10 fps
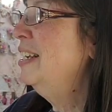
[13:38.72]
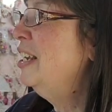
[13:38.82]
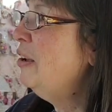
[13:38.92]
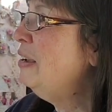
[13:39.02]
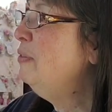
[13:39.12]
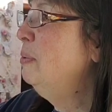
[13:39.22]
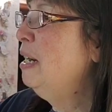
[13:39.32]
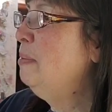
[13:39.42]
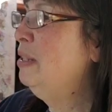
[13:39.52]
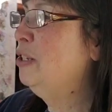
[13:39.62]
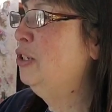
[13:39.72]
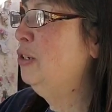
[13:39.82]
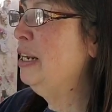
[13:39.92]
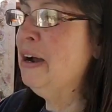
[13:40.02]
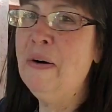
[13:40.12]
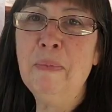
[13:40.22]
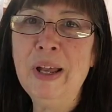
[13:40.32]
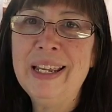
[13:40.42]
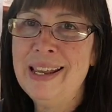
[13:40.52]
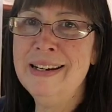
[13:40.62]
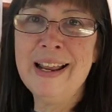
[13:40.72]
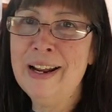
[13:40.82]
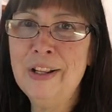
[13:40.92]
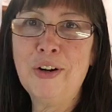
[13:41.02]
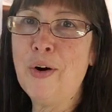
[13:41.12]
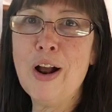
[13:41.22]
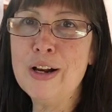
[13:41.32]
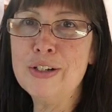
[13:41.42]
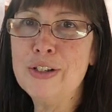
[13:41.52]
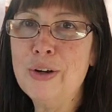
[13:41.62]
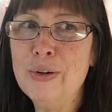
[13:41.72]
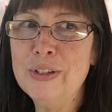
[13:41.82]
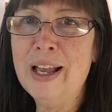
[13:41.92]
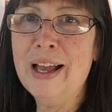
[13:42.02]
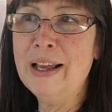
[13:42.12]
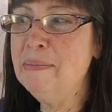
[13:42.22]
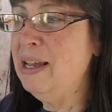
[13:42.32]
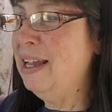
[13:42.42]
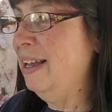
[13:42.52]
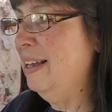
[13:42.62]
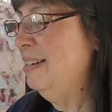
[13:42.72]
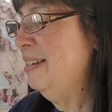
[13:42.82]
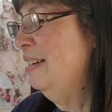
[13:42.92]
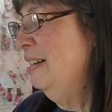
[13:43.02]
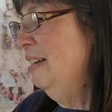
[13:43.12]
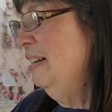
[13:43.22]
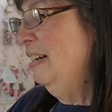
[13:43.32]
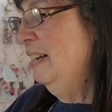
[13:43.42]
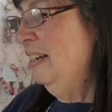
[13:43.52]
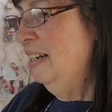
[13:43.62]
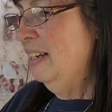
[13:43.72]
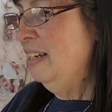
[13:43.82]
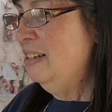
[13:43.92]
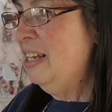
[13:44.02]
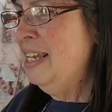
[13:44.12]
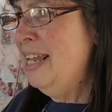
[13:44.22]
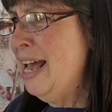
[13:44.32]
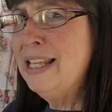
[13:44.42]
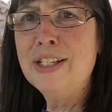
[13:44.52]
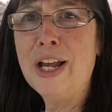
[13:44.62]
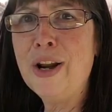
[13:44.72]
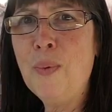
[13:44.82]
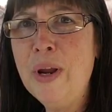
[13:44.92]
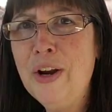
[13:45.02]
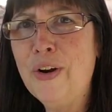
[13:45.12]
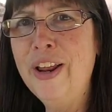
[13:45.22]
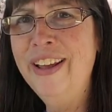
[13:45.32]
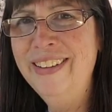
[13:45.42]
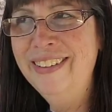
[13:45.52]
you know, even when I'm in the studio, I'm like in and out of the garage the whole time. And he's like, yeah, it's kind of weird.